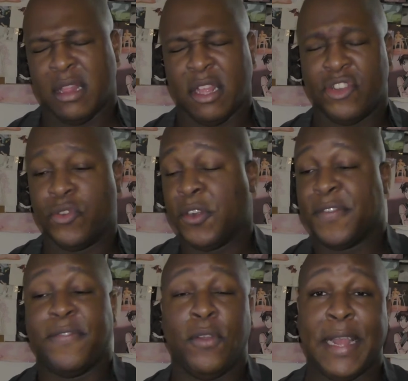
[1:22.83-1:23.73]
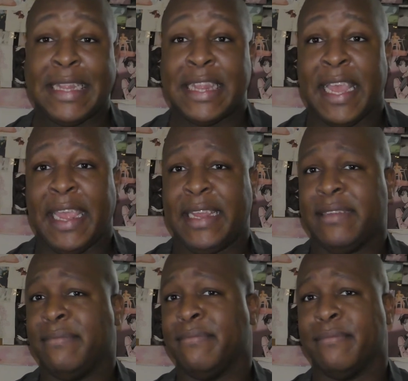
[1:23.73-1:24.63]
the George Floyd
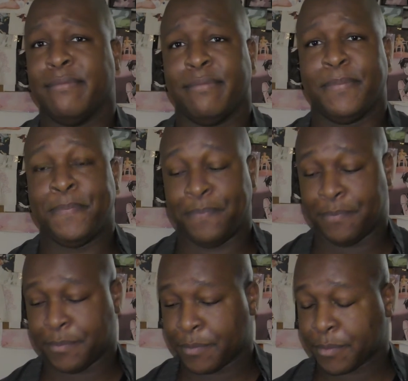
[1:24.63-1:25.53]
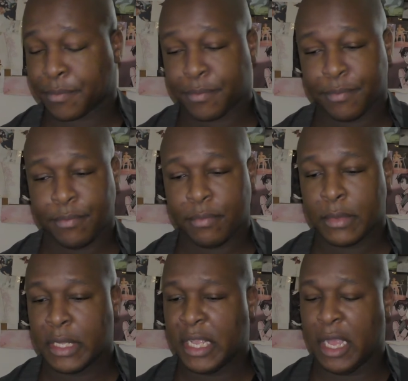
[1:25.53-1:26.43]
thing, you
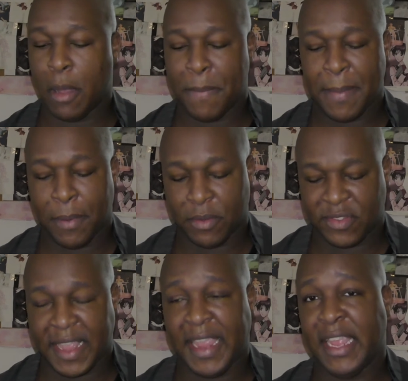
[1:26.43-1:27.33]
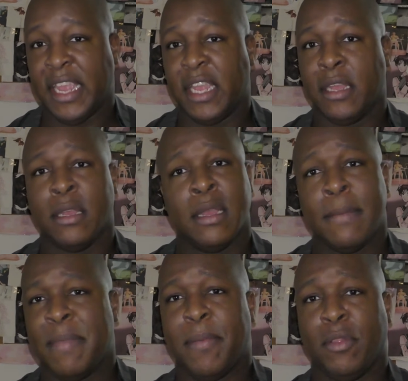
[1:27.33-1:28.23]
know, people saying,
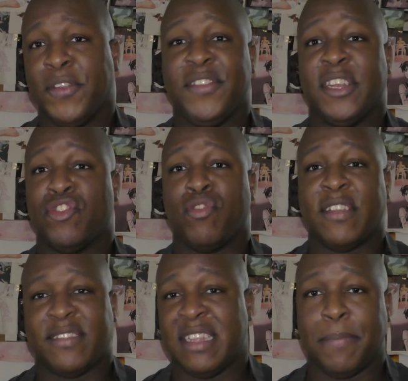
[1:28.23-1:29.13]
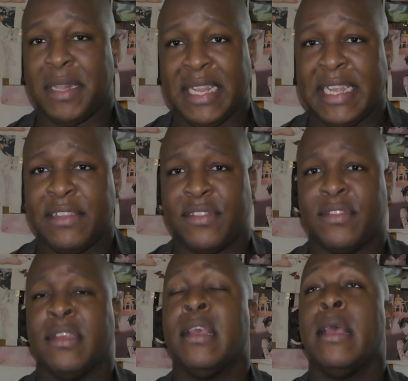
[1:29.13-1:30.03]
people losing their trust in the
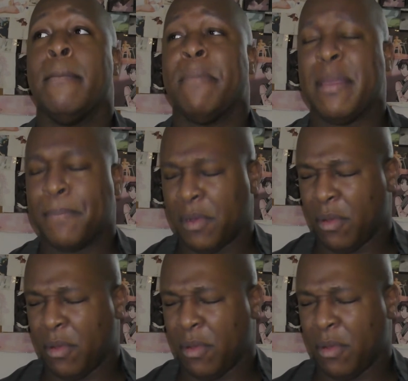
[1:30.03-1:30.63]
police, the